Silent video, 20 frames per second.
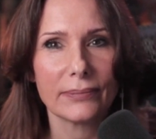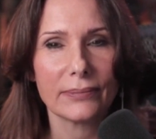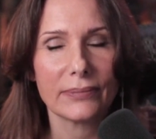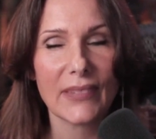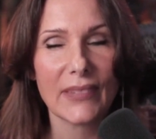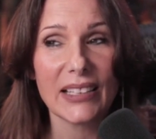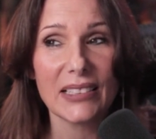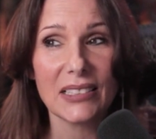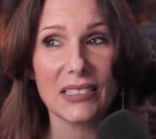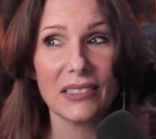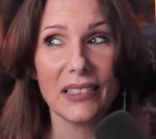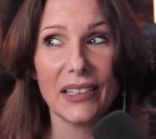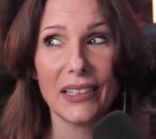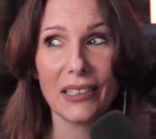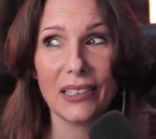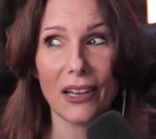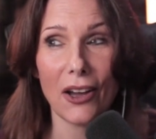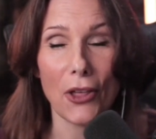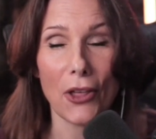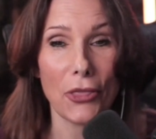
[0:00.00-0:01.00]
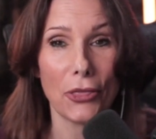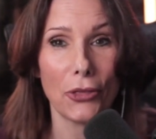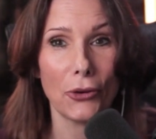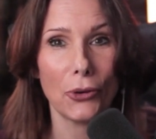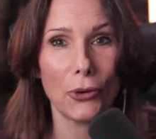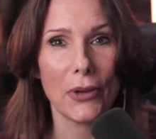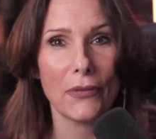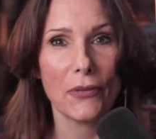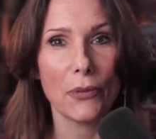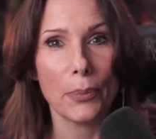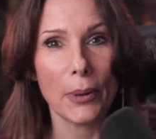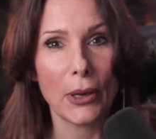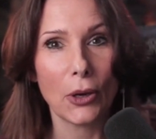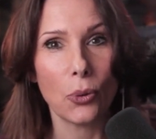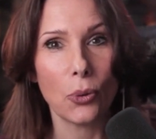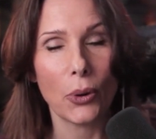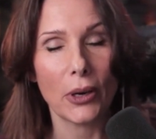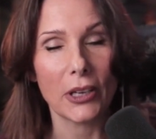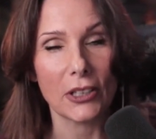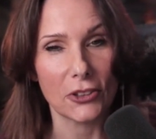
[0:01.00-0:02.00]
That's like a third of a Bitcoin